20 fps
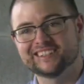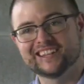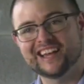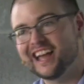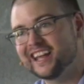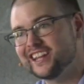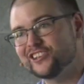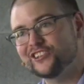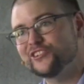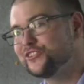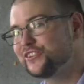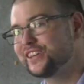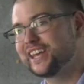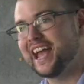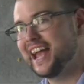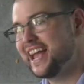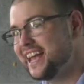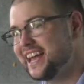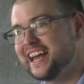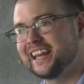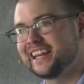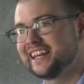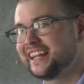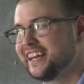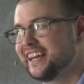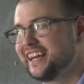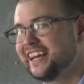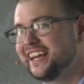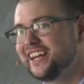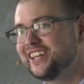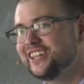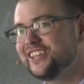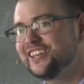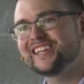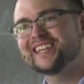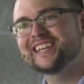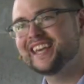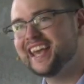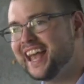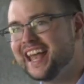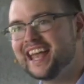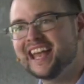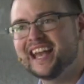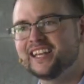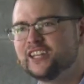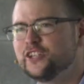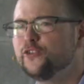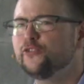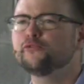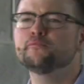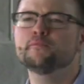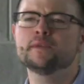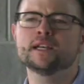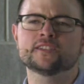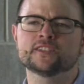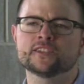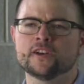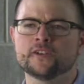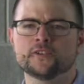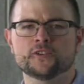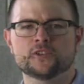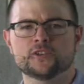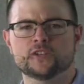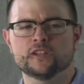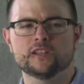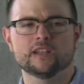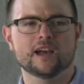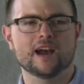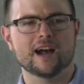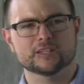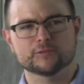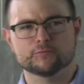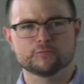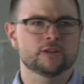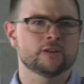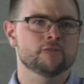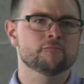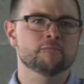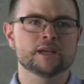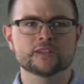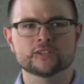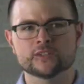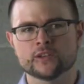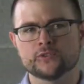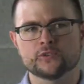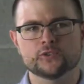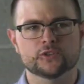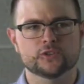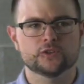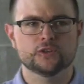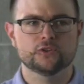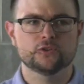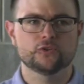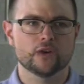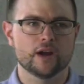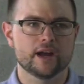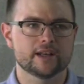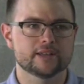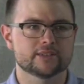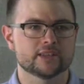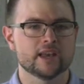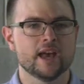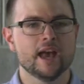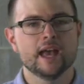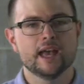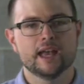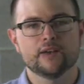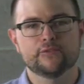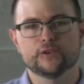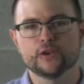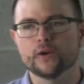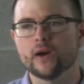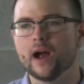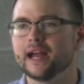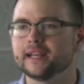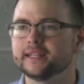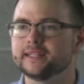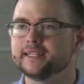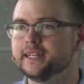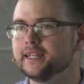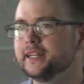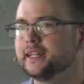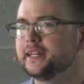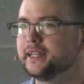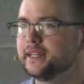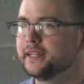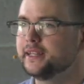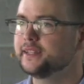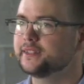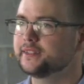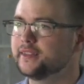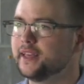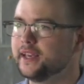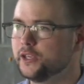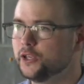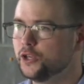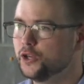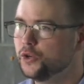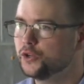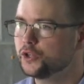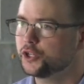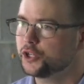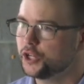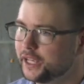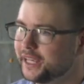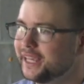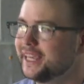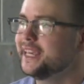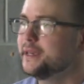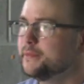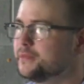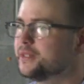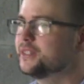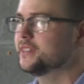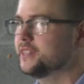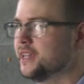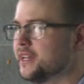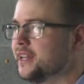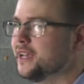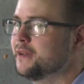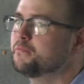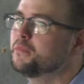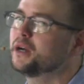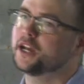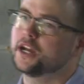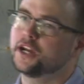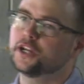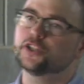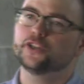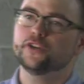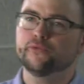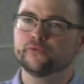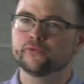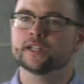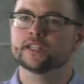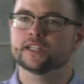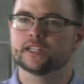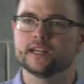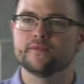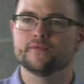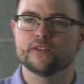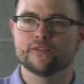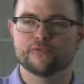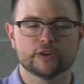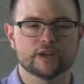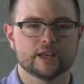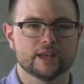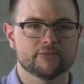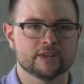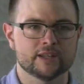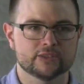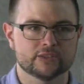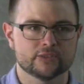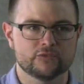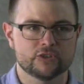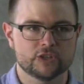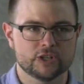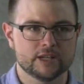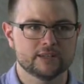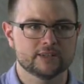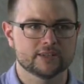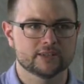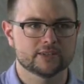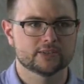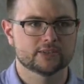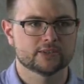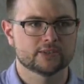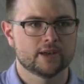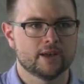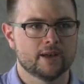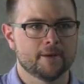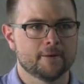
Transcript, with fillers: Like, you can't. You can't. You've misunderstood the gospel and you've misunderstood grace if your idea is that you should keep sinning because you've received the forgiveness of Jesus.